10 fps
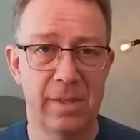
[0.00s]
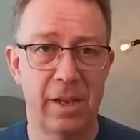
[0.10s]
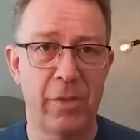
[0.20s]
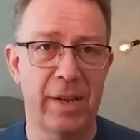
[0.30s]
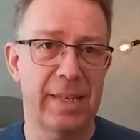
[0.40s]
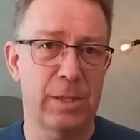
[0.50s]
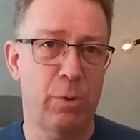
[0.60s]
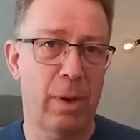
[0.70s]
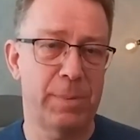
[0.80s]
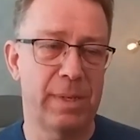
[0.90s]
I think that's
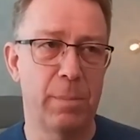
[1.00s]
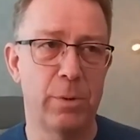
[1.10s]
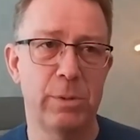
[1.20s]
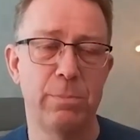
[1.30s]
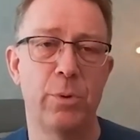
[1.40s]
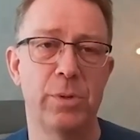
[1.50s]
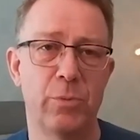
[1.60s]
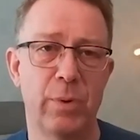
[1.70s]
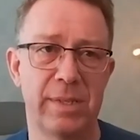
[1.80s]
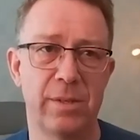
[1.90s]
perhaps the most important
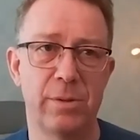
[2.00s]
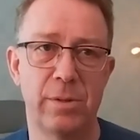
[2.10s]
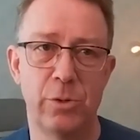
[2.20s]
question.